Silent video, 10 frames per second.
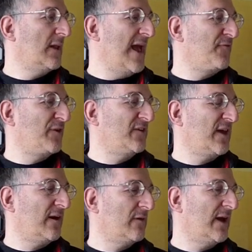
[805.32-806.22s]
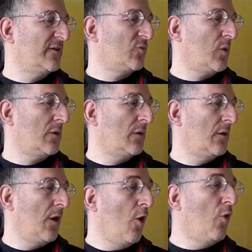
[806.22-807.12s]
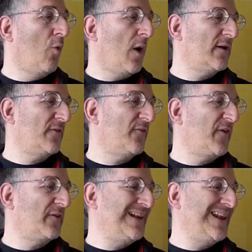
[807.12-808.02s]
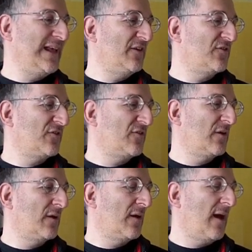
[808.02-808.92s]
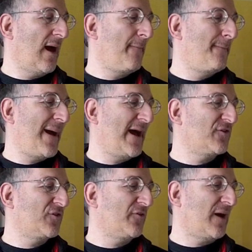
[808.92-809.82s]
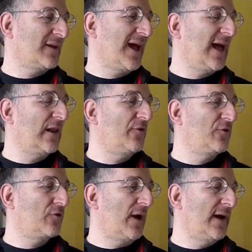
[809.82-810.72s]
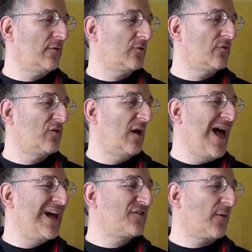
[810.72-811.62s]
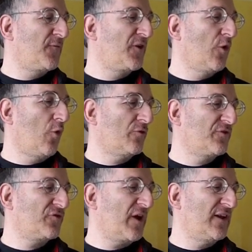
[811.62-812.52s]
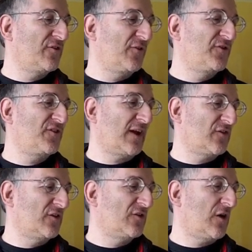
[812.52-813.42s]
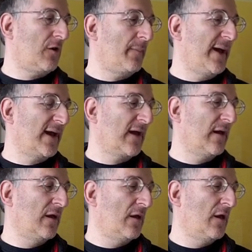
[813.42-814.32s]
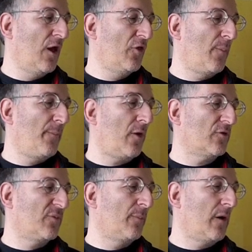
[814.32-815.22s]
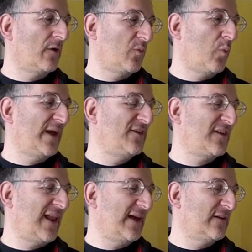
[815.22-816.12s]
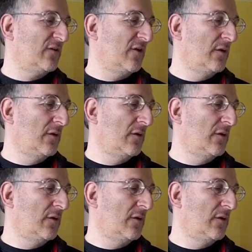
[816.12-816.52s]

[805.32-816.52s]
Every town has one, or one at the very least. A patch of unhallowed ground, some forlorn stretch of shattered tarmac, the pockmarked wasteland.